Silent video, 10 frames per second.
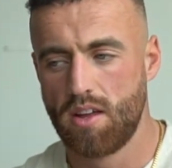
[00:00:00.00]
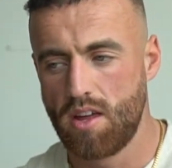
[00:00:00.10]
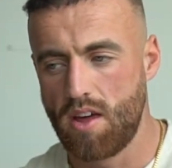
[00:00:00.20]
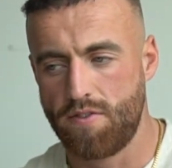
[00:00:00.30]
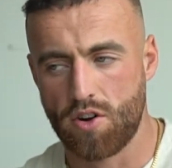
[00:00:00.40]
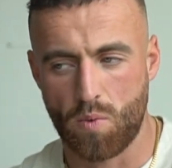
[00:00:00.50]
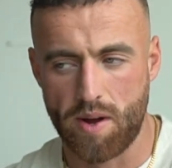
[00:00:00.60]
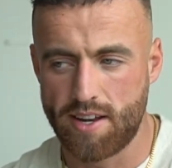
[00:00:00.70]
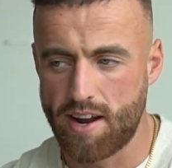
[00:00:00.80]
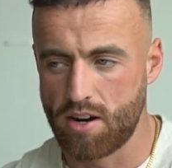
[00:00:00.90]
if you're
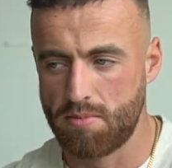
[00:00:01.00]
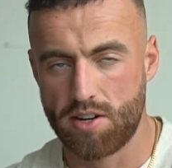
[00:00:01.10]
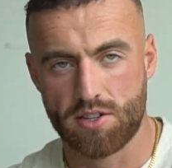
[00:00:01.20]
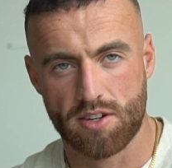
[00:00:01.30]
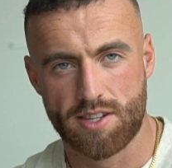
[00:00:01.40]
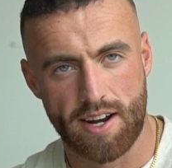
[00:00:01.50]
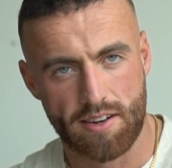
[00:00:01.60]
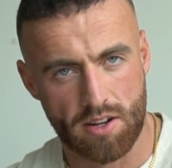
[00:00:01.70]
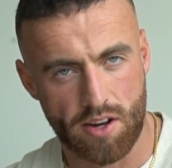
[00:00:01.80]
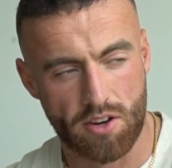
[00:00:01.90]
weak there, your body's going to start
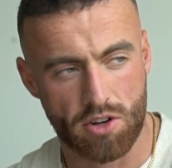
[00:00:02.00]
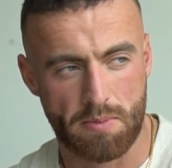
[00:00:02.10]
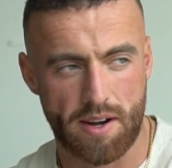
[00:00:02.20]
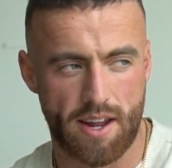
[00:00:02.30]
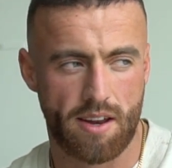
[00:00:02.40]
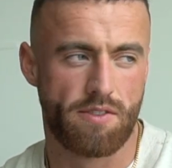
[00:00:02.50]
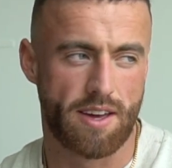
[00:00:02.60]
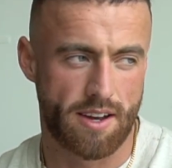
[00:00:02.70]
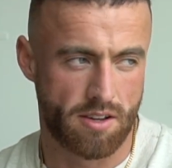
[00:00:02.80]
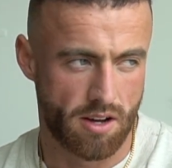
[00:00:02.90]
to tighten up, and then if you
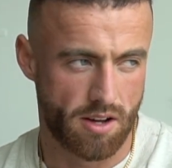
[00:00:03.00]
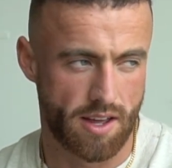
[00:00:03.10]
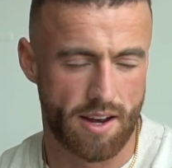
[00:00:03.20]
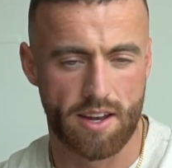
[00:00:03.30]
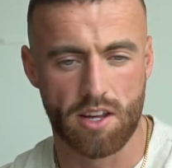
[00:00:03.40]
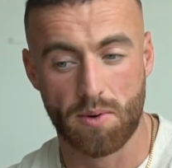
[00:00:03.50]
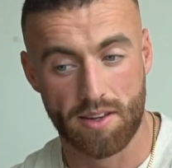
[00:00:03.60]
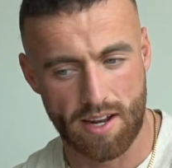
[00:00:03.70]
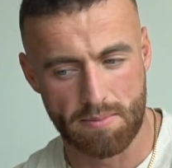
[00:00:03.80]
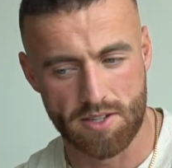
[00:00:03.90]
get tight and then you go
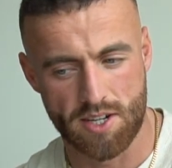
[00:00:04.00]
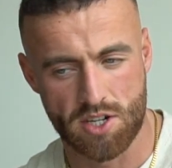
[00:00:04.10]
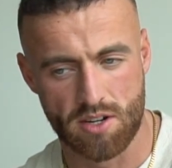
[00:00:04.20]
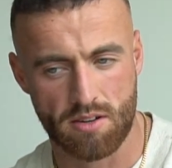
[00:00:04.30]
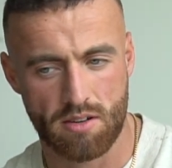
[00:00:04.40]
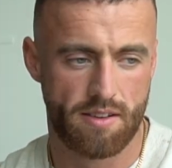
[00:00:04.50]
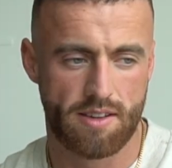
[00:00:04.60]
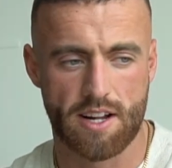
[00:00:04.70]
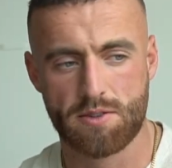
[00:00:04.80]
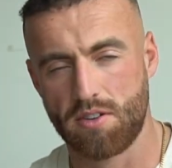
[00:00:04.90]
into that position,
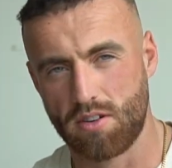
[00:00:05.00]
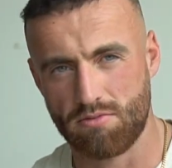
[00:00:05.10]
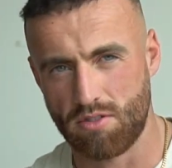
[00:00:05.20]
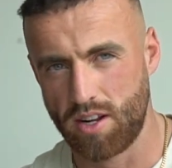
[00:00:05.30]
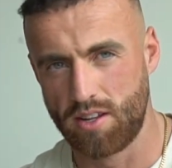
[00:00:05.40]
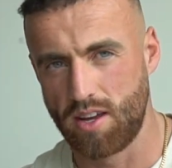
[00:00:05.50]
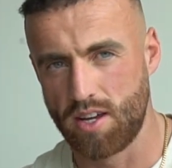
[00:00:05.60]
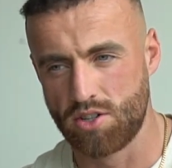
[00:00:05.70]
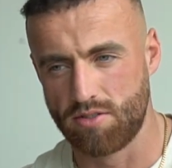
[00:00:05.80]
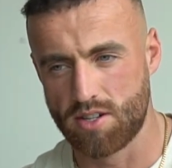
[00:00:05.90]
that's when you're going to run into
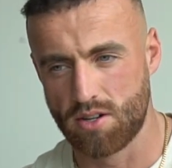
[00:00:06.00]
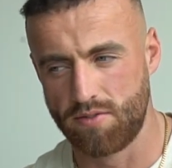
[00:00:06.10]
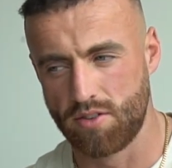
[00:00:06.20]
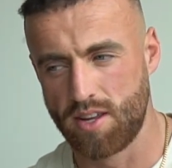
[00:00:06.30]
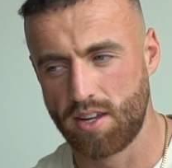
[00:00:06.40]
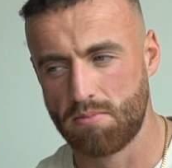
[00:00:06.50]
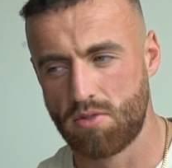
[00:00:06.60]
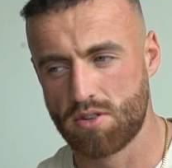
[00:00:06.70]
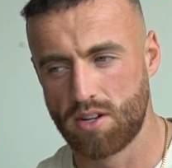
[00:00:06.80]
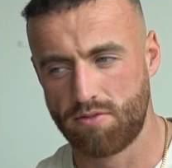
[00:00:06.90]
injuries. So if you're thinking
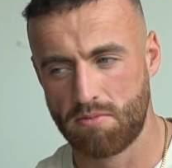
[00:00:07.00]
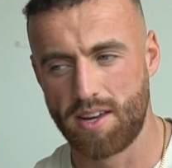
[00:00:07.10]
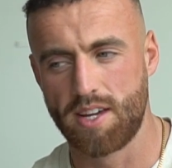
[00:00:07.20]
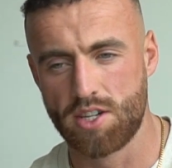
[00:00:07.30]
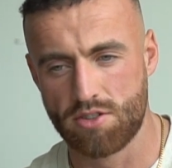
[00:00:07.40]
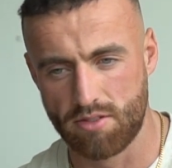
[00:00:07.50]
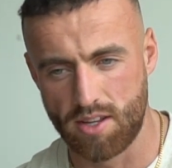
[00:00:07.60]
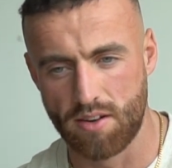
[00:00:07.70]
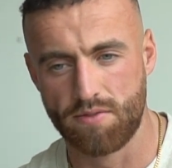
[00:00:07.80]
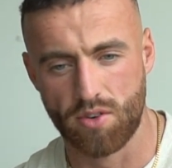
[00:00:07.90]
more so from an
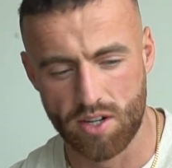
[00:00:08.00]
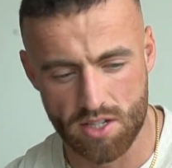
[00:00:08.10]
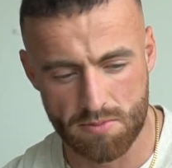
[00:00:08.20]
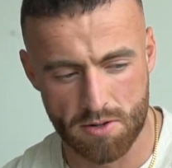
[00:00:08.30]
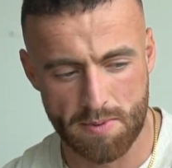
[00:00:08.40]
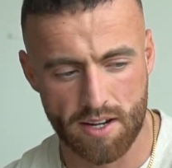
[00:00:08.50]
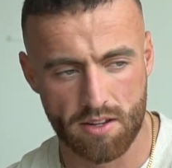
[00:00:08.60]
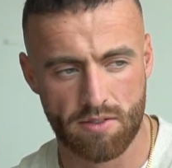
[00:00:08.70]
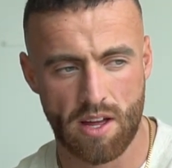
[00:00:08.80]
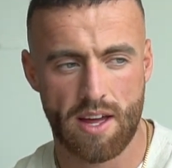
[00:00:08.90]
injury avoidance
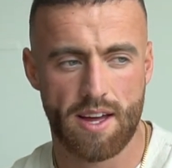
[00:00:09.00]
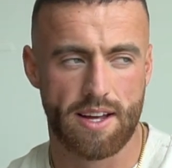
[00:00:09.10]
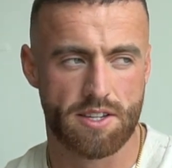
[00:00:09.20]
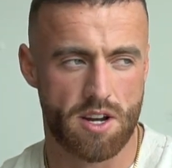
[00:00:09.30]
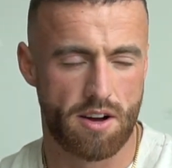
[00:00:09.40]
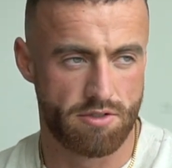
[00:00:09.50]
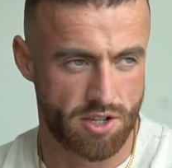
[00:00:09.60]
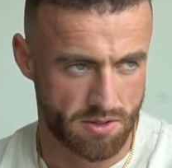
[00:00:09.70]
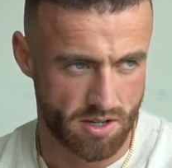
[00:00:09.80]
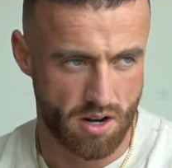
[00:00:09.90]
perspective, it's not
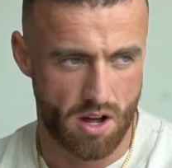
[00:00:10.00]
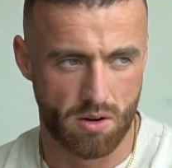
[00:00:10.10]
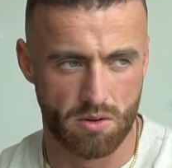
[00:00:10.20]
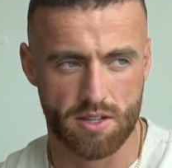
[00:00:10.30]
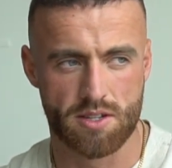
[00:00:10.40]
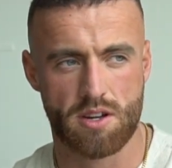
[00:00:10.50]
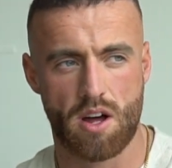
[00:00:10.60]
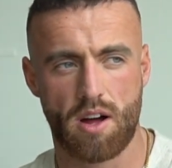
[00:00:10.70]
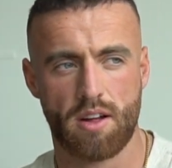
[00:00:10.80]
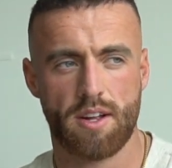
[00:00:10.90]
reducing load, it's
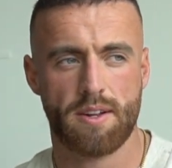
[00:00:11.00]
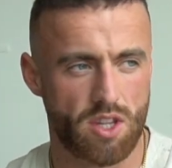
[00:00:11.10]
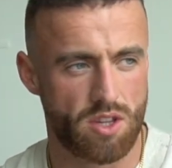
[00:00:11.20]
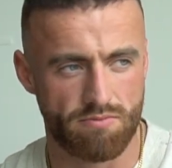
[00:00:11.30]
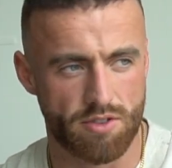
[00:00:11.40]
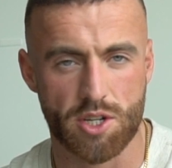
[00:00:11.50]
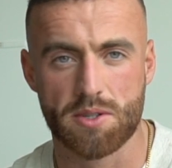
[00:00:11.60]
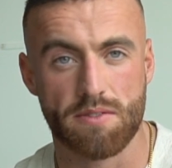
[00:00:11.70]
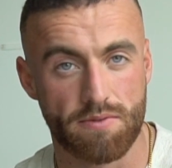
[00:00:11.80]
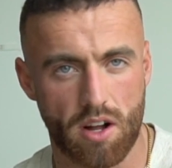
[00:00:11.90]
not
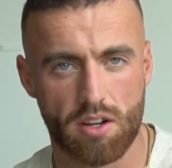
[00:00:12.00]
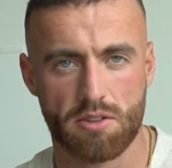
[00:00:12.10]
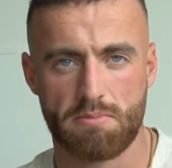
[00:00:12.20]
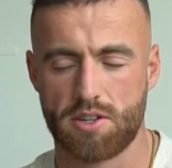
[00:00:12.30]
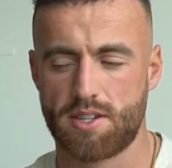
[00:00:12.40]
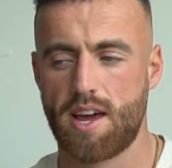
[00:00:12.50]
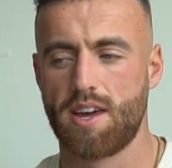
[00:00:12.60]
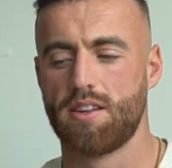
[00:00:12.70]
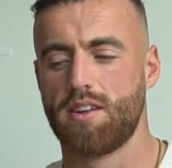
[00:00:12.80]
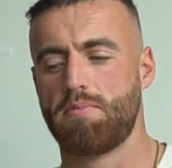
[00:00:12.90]
reducing volume per
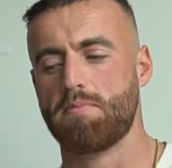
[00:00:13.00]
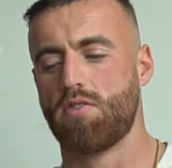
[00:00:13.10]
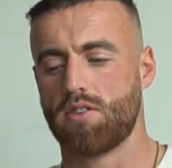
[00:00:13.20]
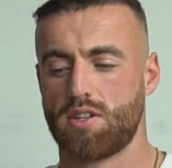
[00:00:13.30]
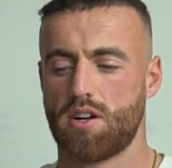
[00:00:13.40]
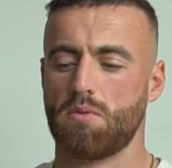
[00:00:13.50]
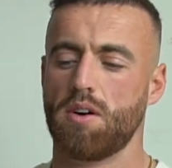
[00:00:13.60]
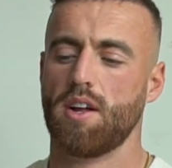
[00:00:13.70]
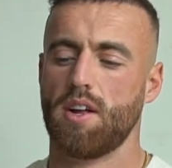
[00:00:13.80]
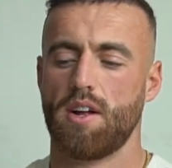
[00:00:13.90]
se, it'd be more so
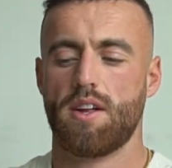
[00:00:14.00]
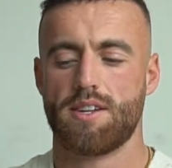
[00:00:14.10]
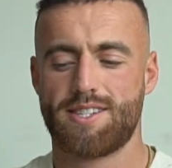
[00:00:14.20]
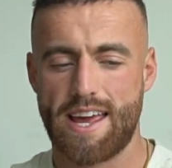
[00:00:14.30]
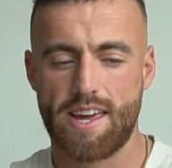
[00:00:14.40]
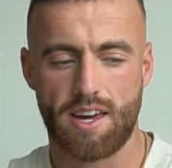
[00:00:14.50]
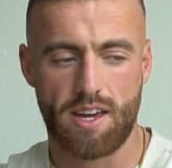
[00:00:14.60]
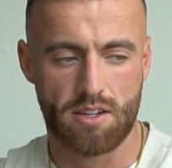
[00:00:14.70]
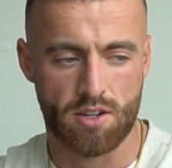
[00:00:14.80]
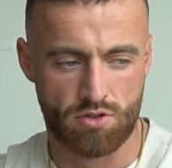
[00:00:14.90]
staying
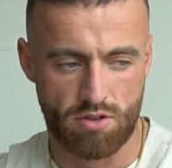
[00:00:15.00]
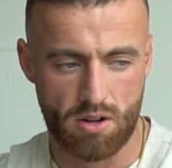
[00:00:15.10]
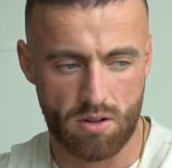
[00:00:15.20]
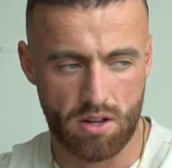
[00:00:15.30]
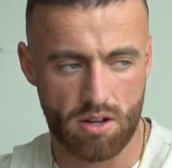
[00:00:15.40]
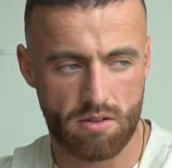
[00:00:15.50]
in control.